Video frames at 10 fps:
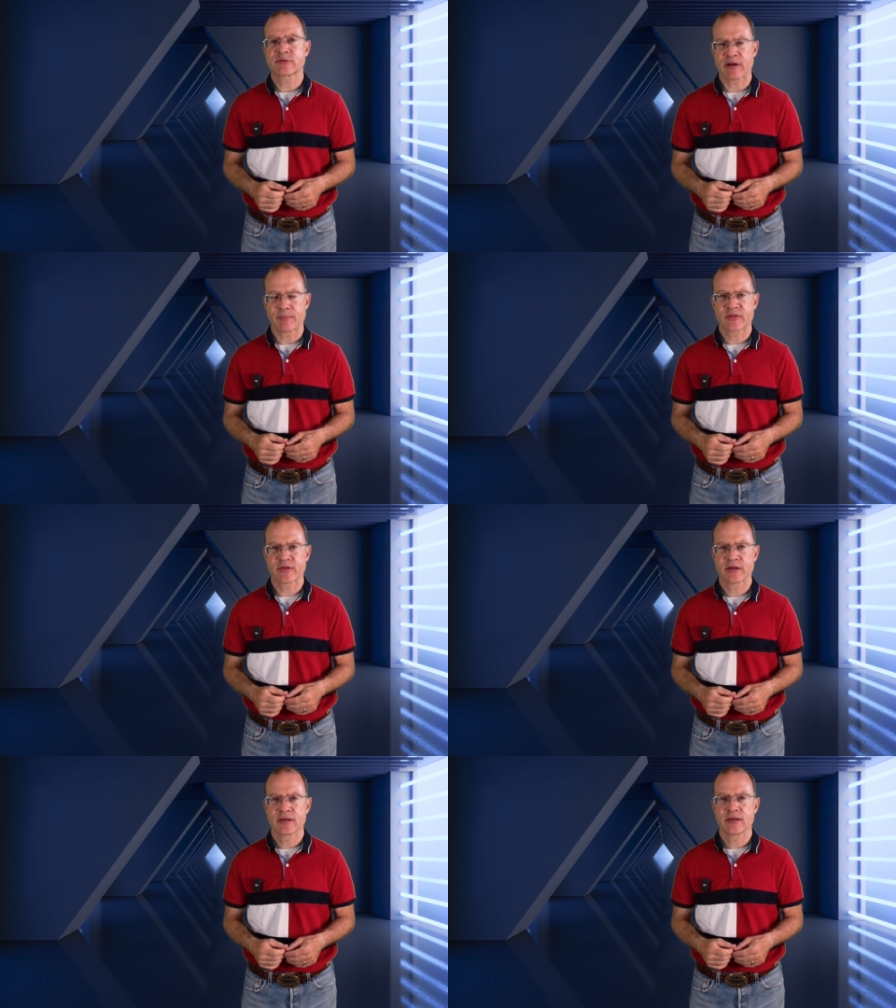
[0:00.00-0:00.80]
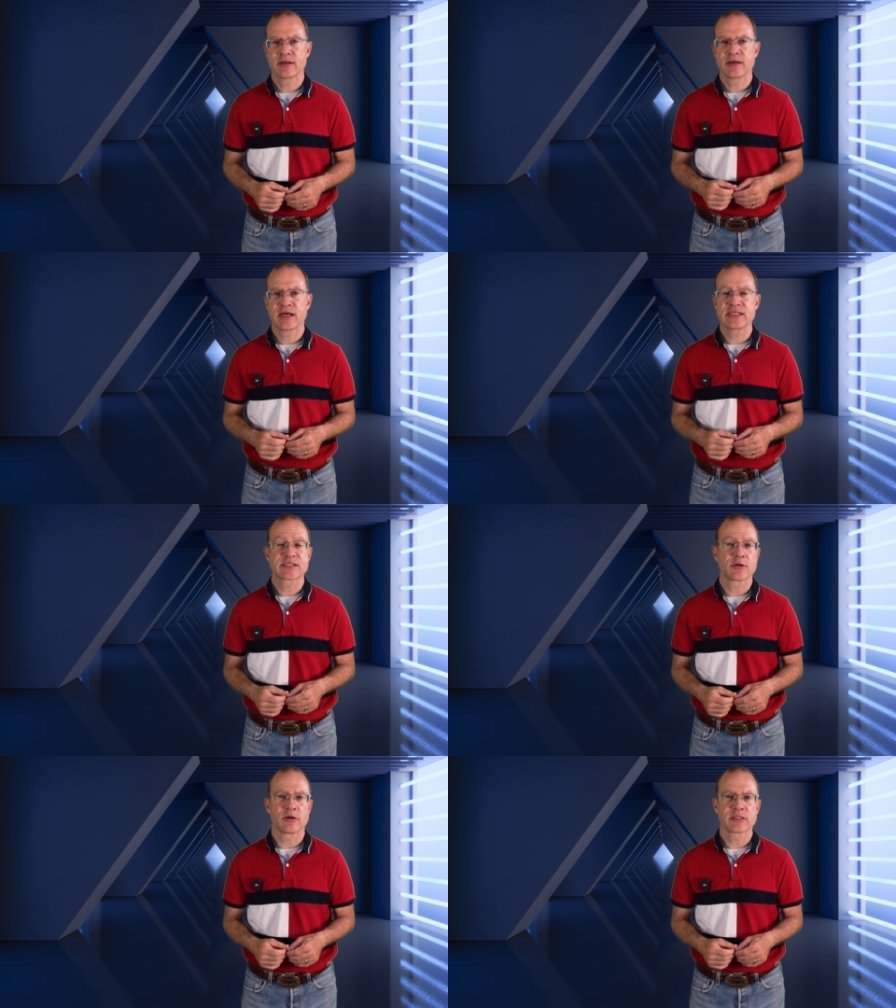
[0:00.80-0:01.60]
script. And
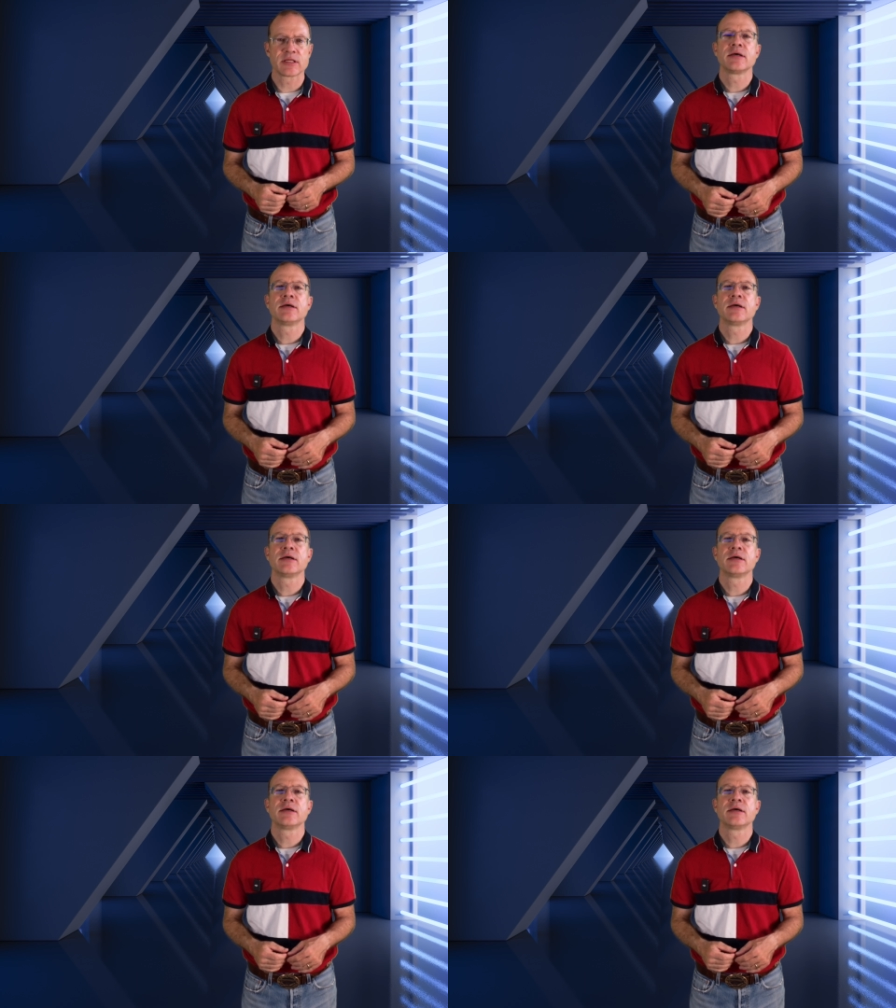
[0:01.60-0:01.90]
it's called